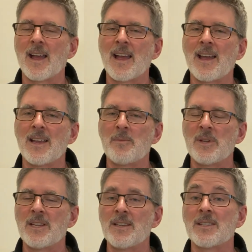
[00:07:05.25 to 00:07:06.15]
A,
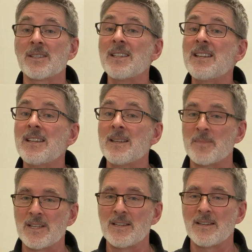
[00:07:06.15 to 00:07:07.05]
B, C,
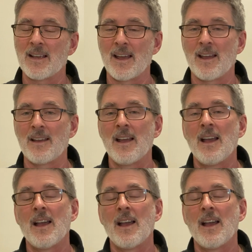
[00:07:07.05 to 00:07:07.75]
B, A,